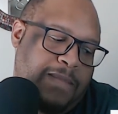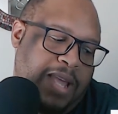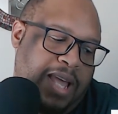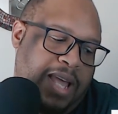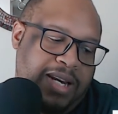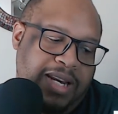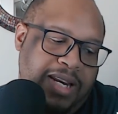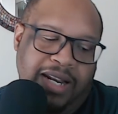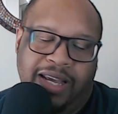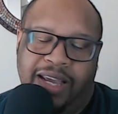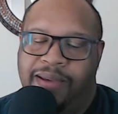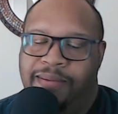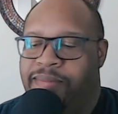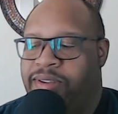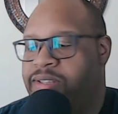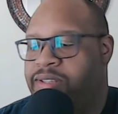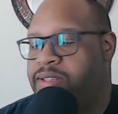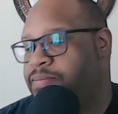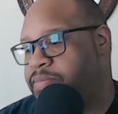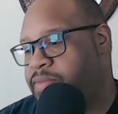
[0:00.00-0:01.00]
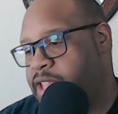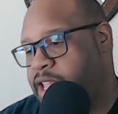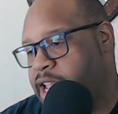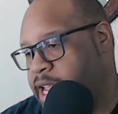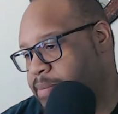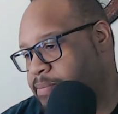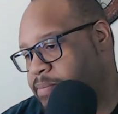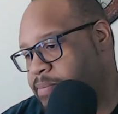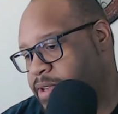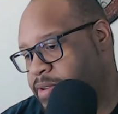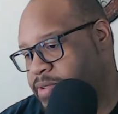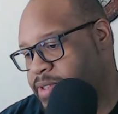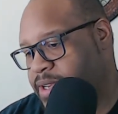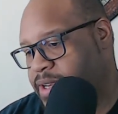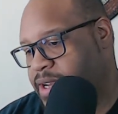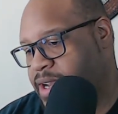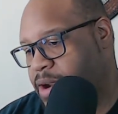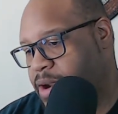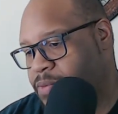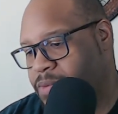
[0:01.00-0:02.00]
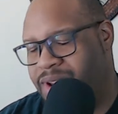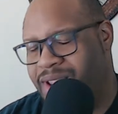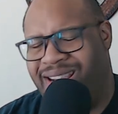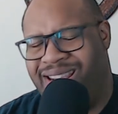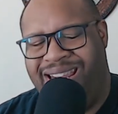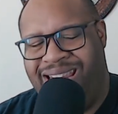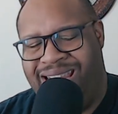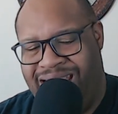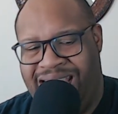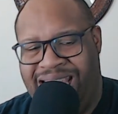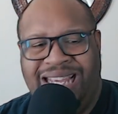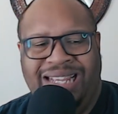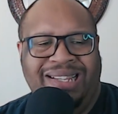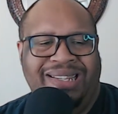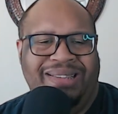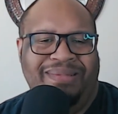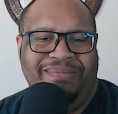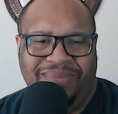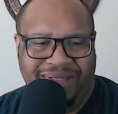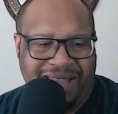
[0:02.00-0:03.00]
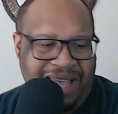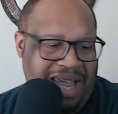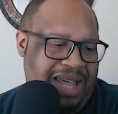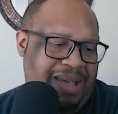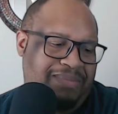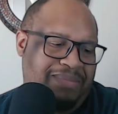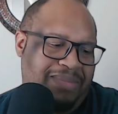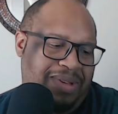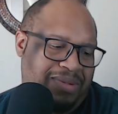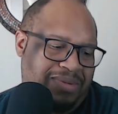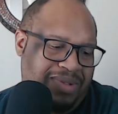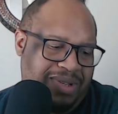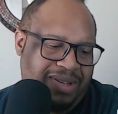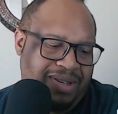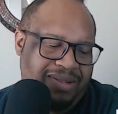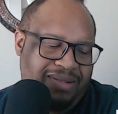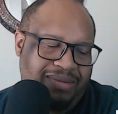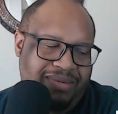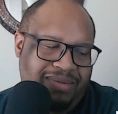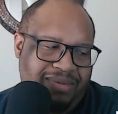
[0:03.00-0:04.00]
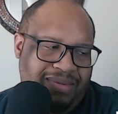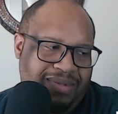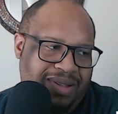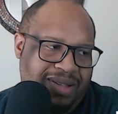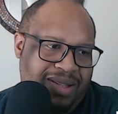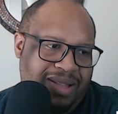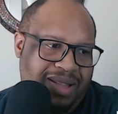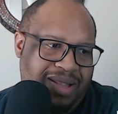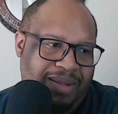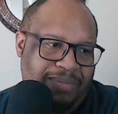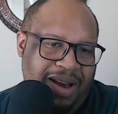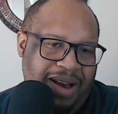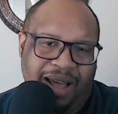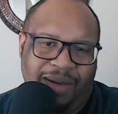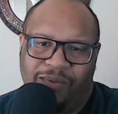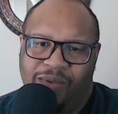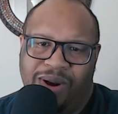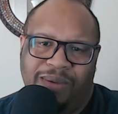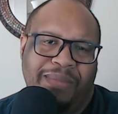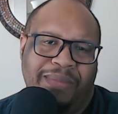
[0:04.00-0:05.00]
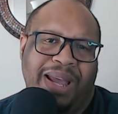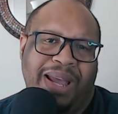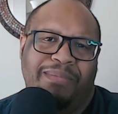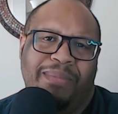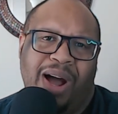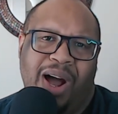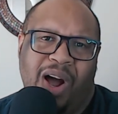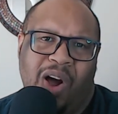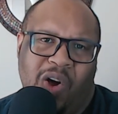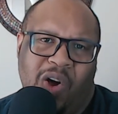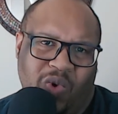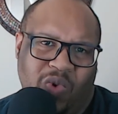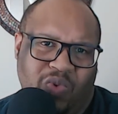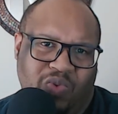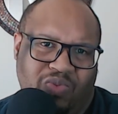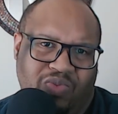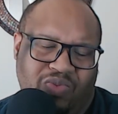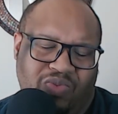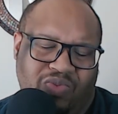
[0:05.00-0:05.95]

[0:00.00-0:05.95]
I need to give me some theme music. I really need some theme music. But I want to make my own.